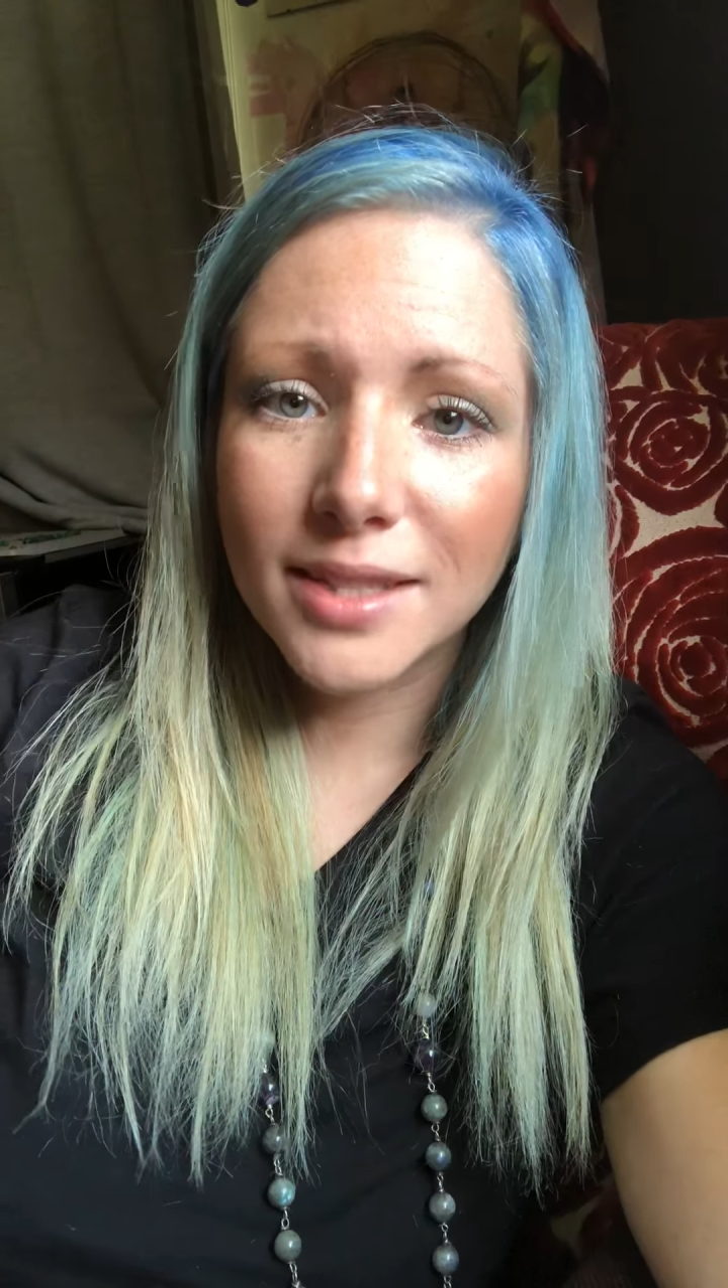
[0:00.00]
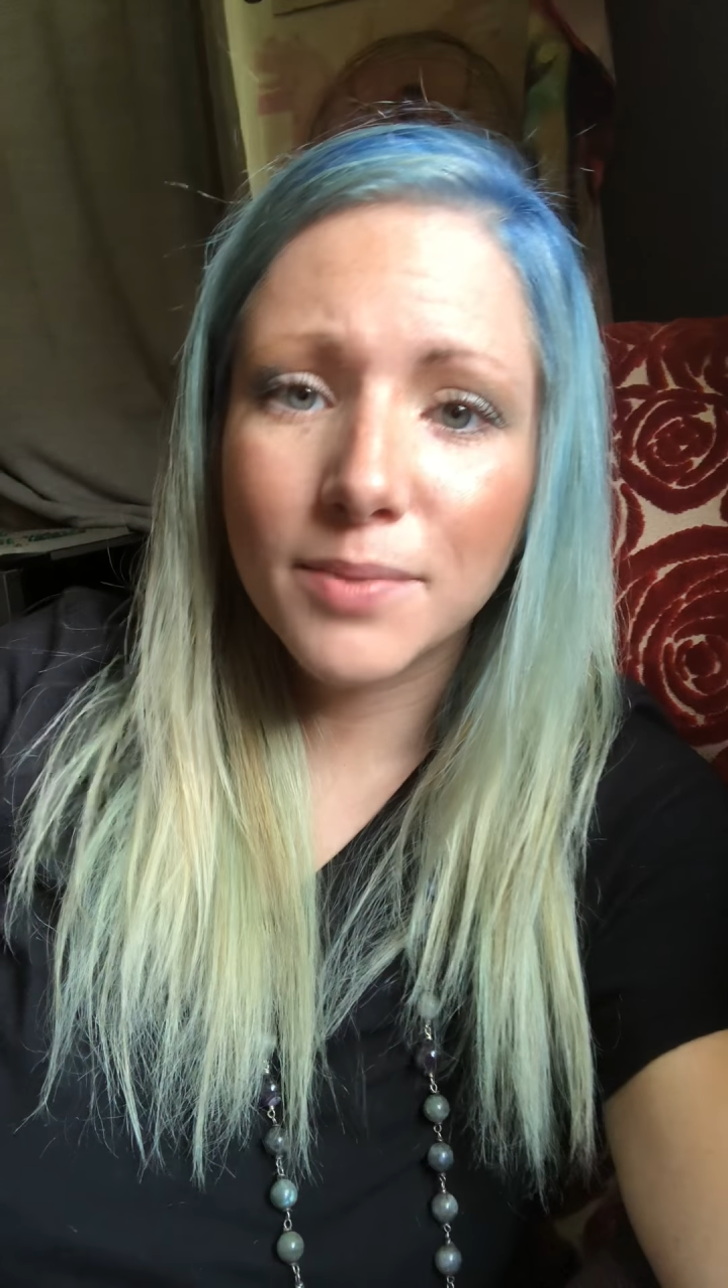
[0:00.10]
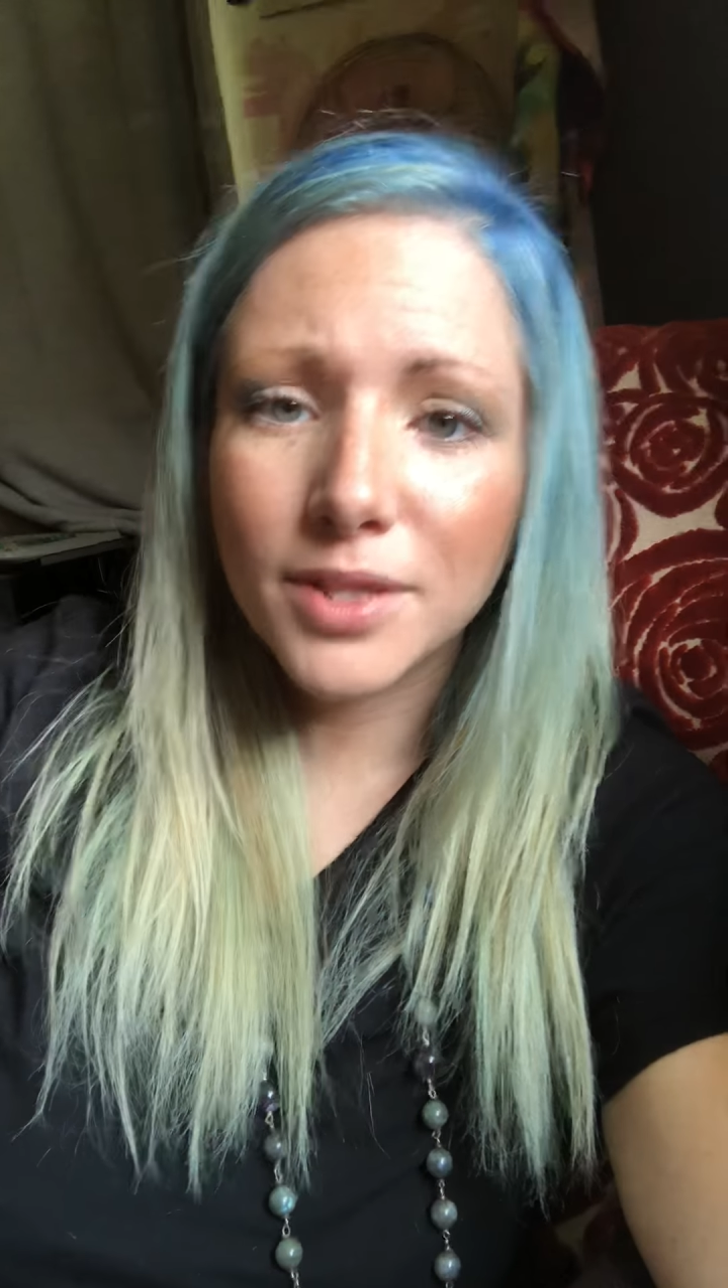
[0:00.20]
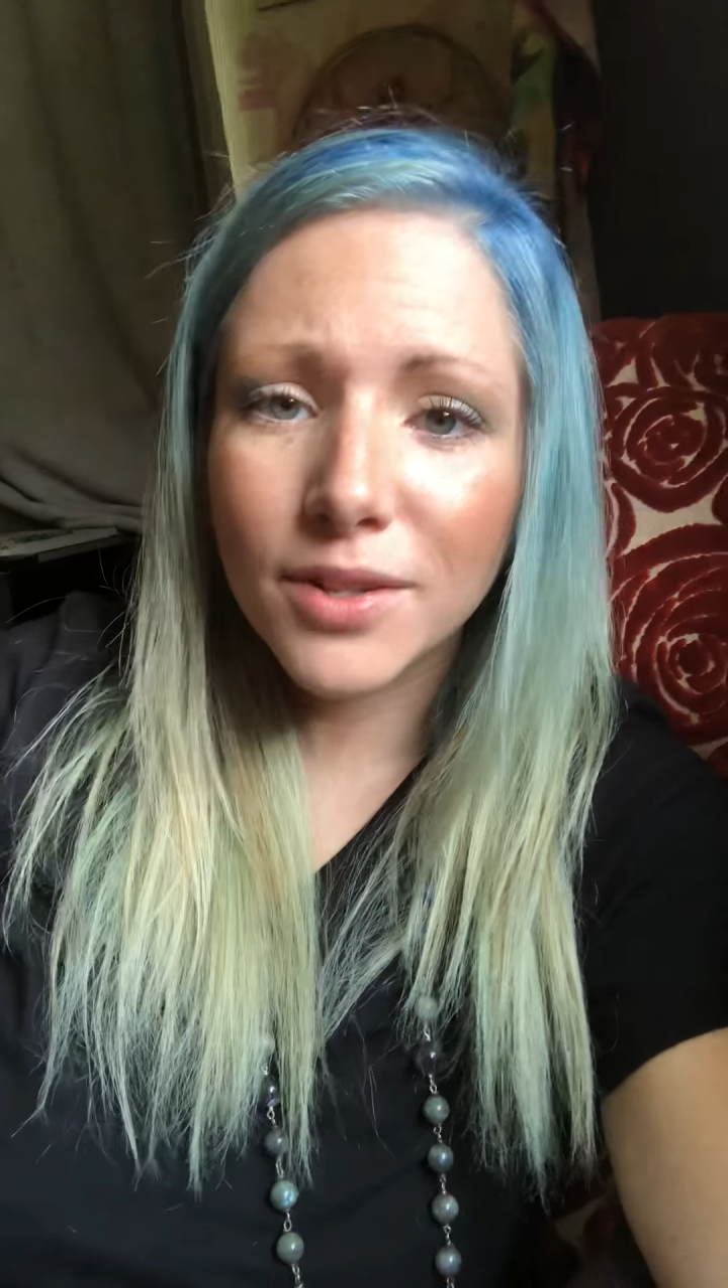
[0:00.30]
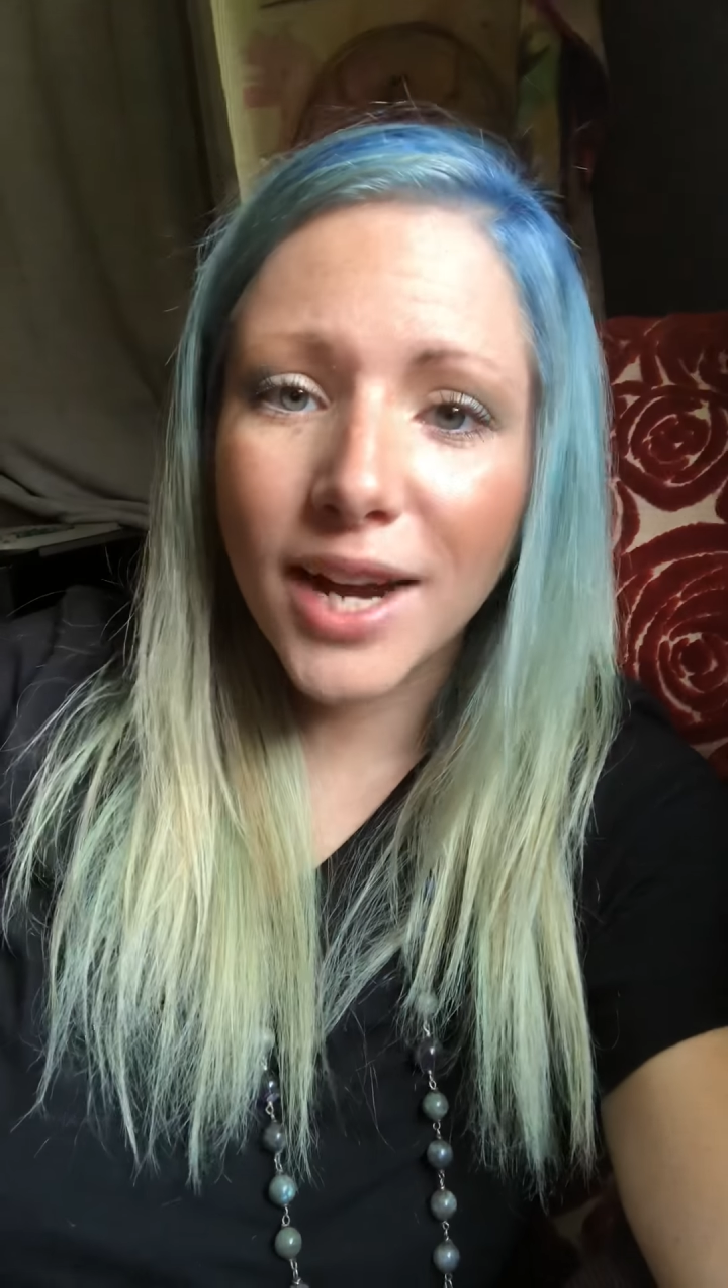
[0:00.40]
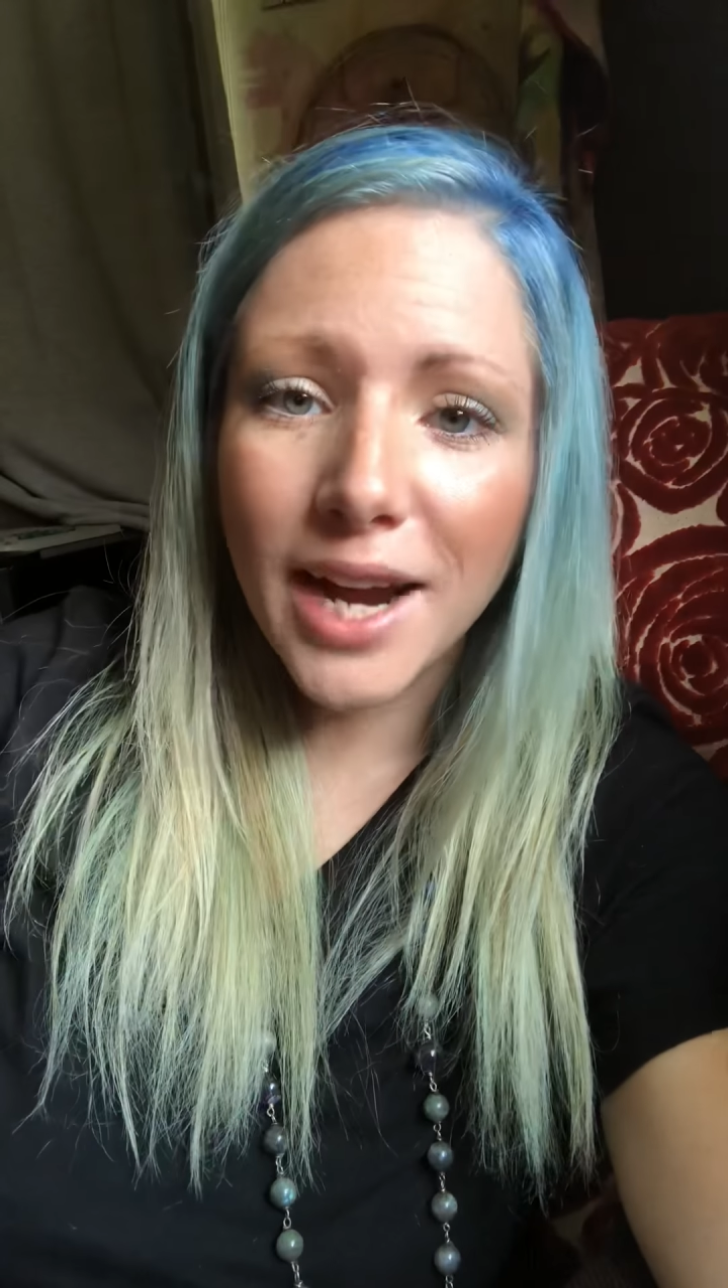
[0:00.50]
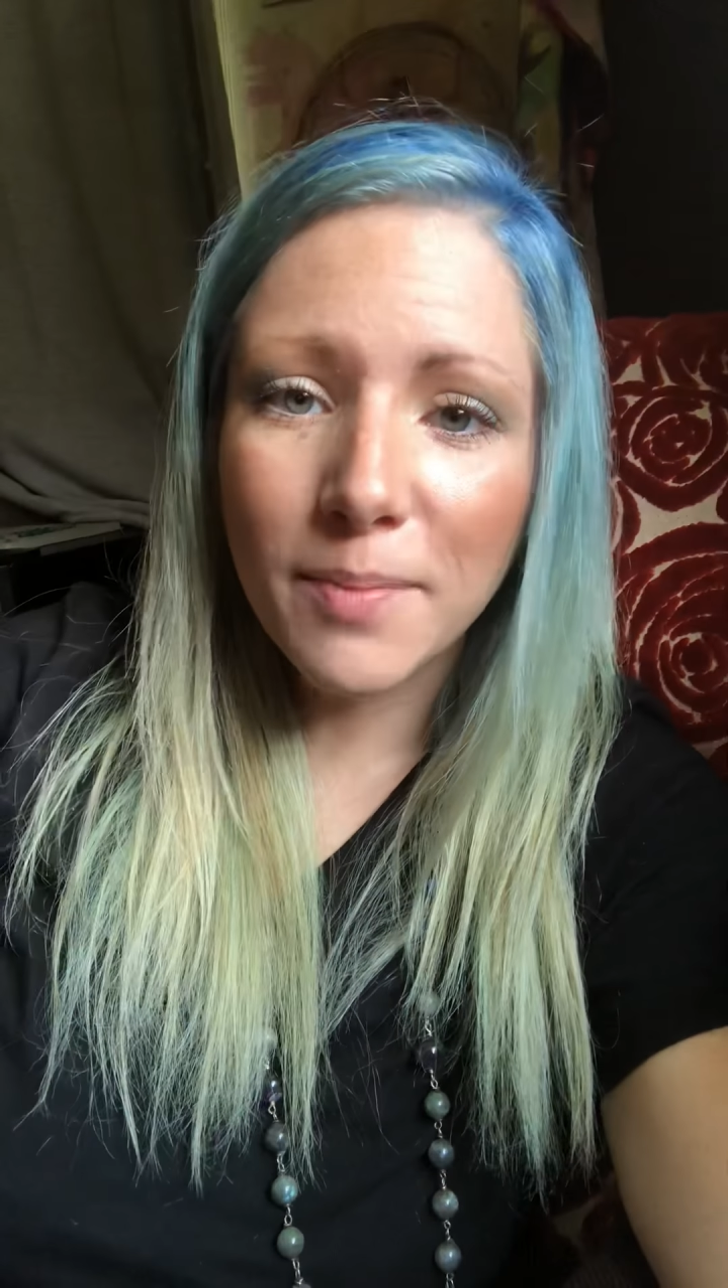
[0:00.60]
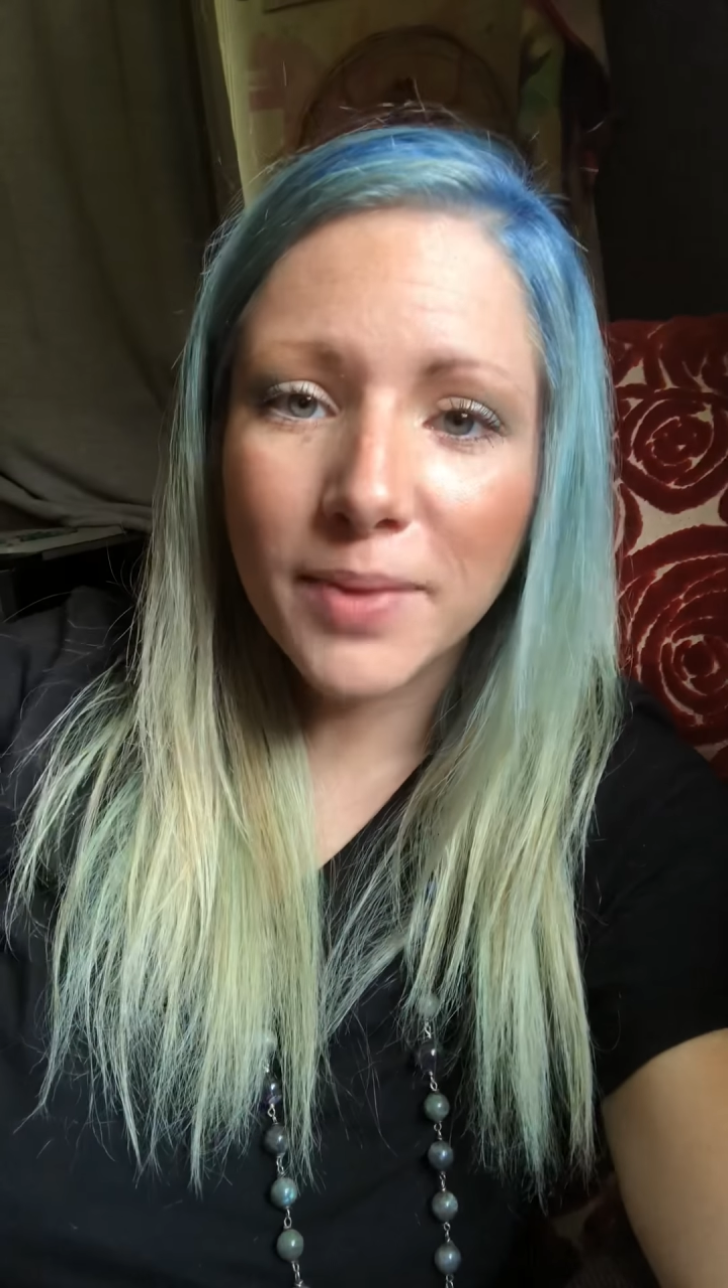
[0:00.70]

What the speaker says: subscribe,